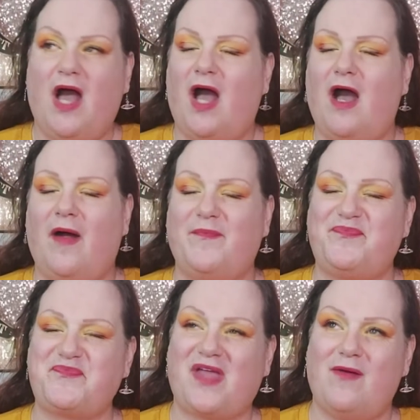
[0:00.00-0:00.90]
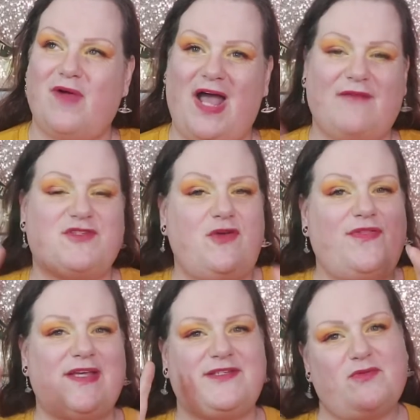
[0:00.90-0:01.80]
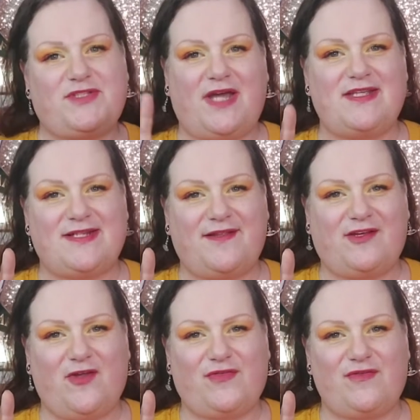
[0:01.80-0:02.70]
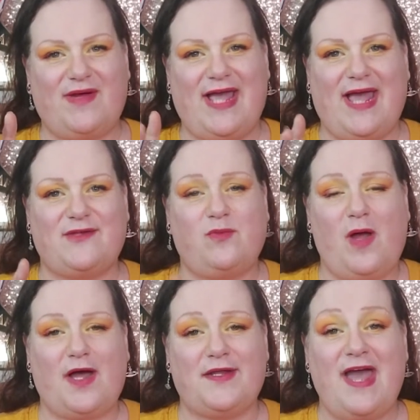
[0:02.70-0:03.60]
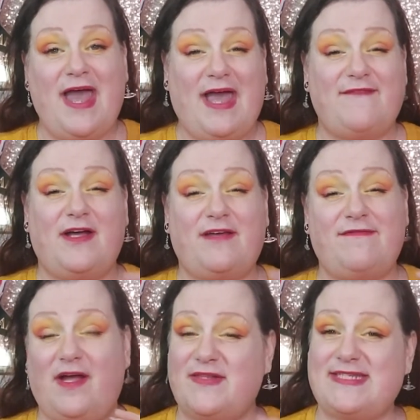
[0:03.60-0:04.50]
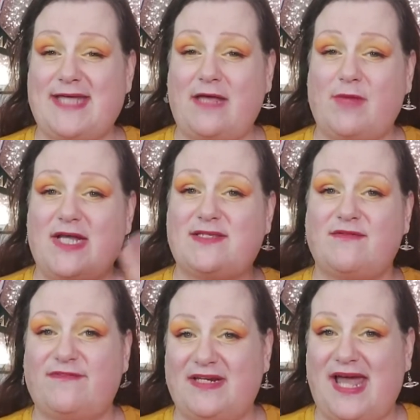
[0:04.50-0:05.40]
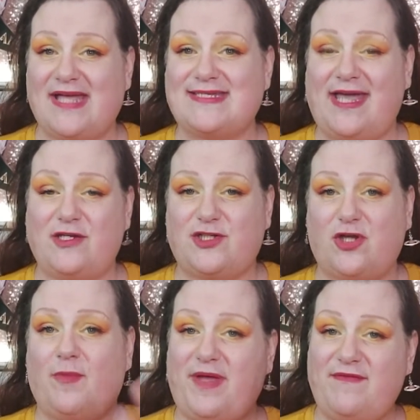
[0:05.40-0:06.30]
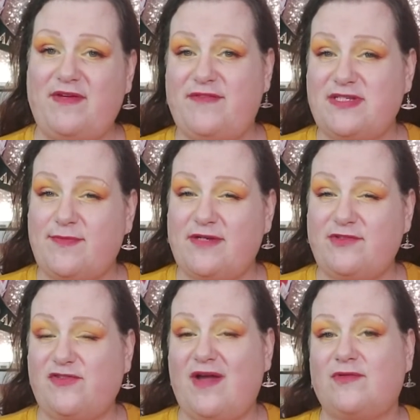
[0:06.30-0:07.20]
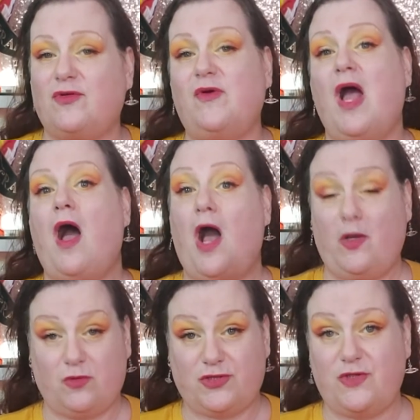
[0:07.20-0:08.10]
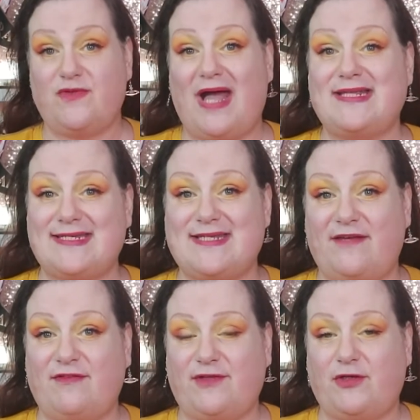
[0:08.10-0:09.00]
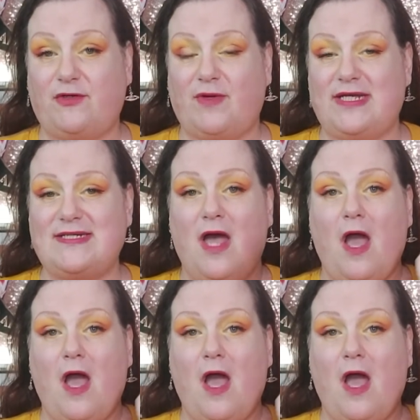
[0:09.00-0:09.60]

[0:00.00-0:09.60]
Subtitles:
I have two things simultaneously that go through my head. One, if I can find the same item for less in a shop, even if it's a bit of a travel, I will do that to save a few quid.